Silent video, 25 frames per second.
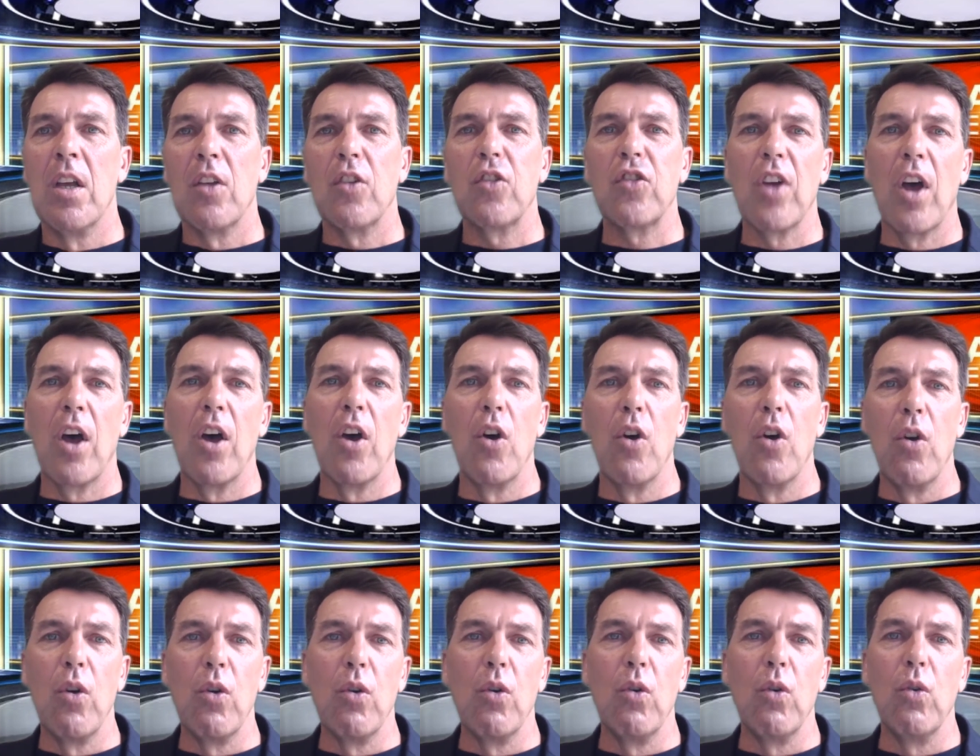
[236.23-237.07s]

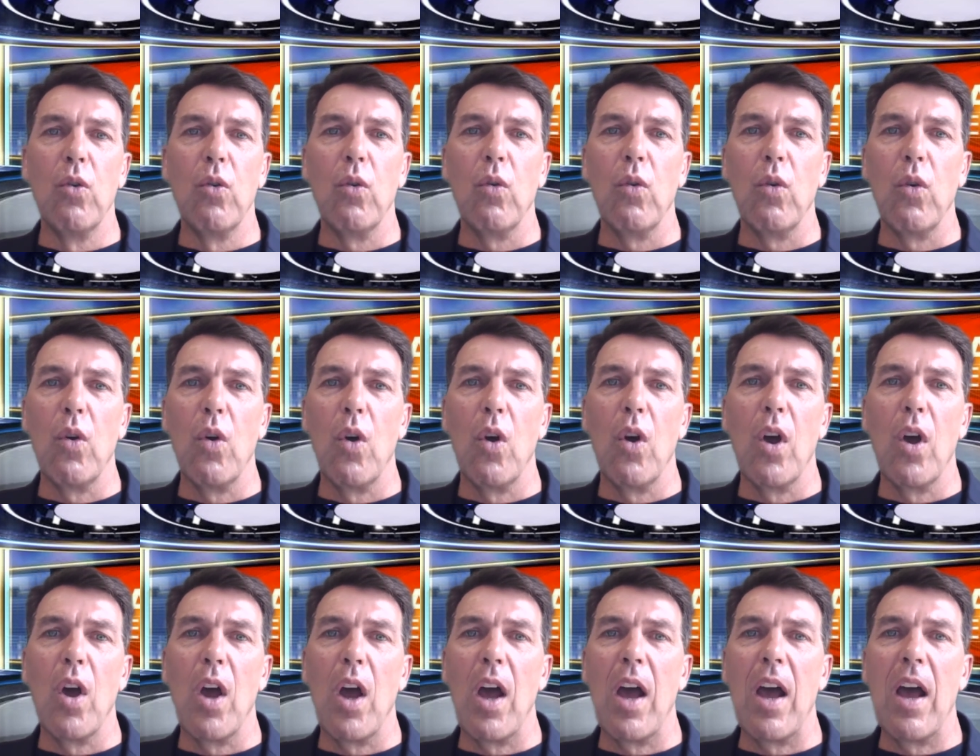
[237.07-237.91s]
So
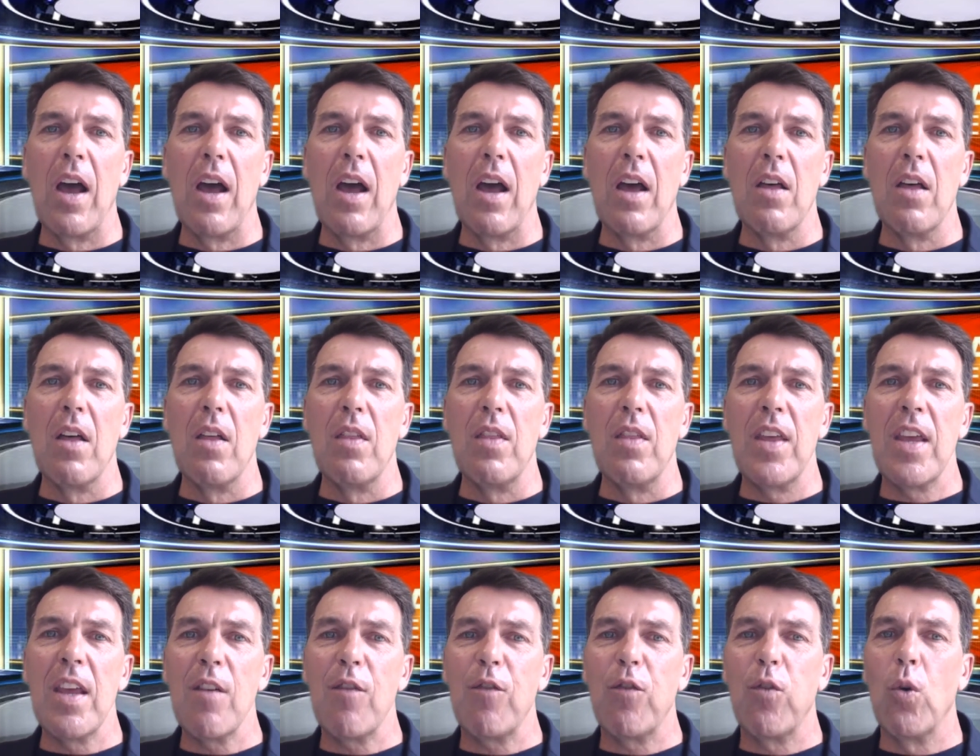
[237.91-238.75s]

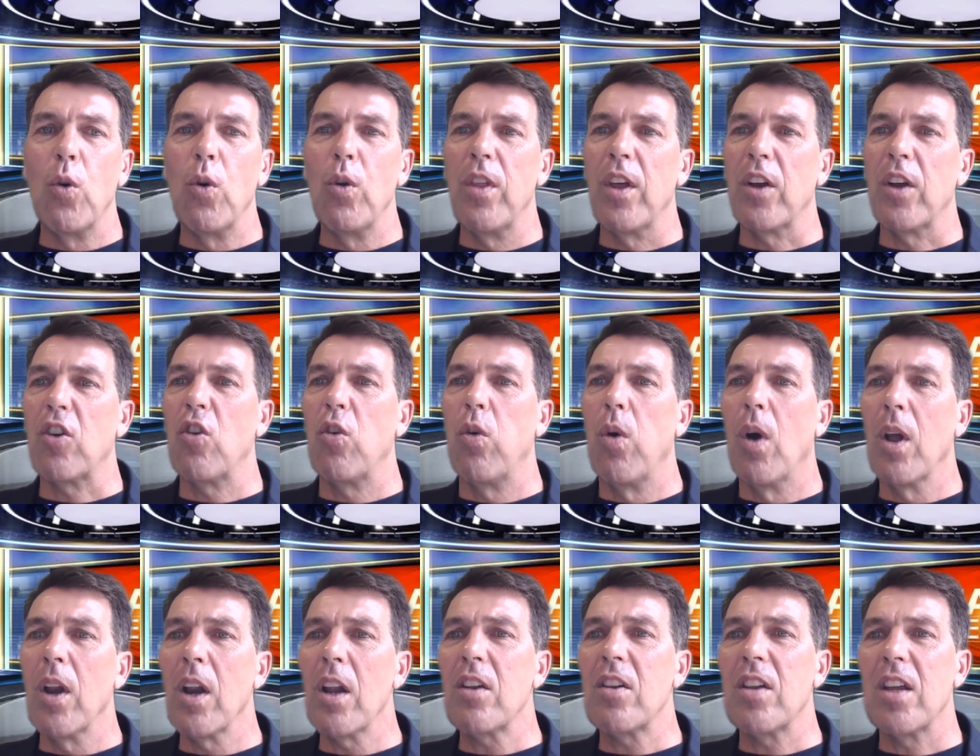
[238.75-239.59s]
therefore, the
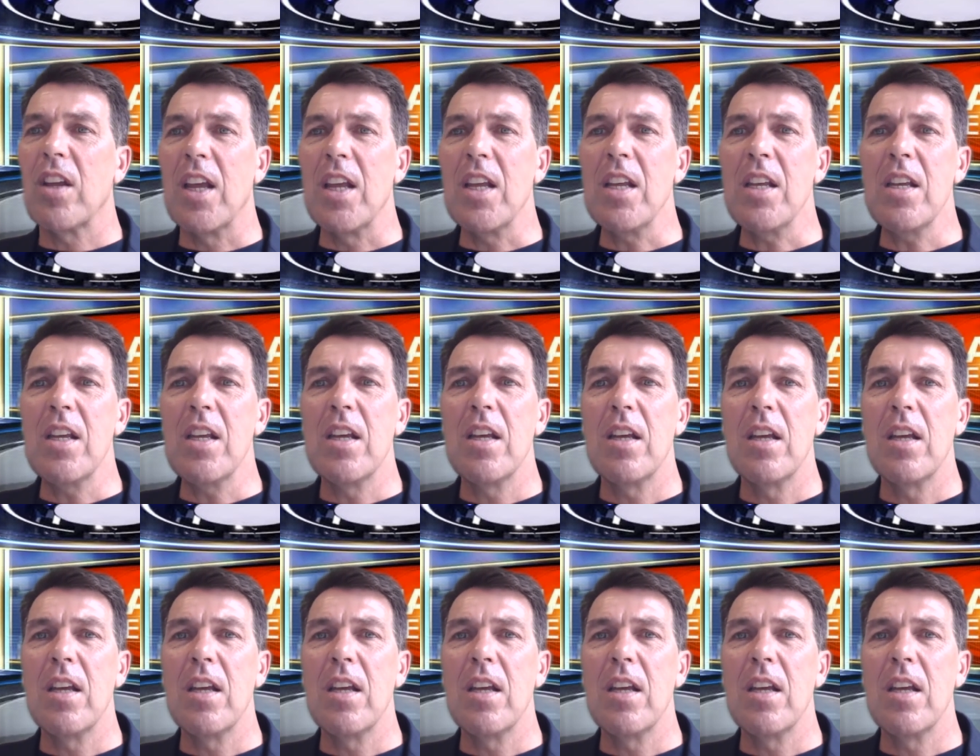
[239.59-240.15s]
quality